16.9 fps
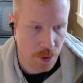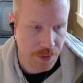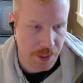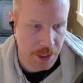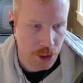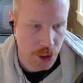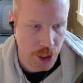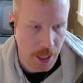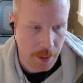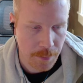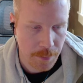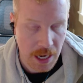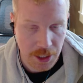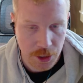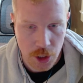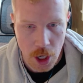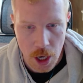this
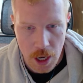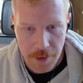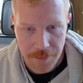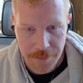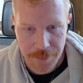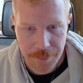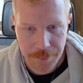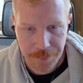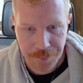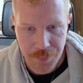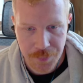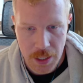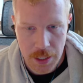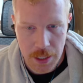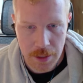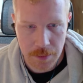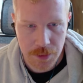checkbox off.
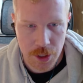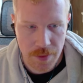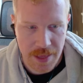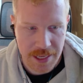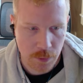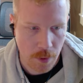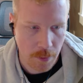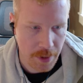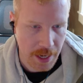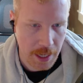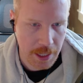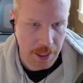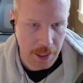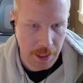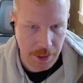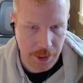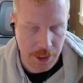So that's why we kind of did
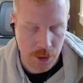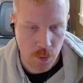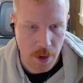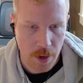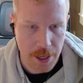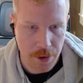it this way. You can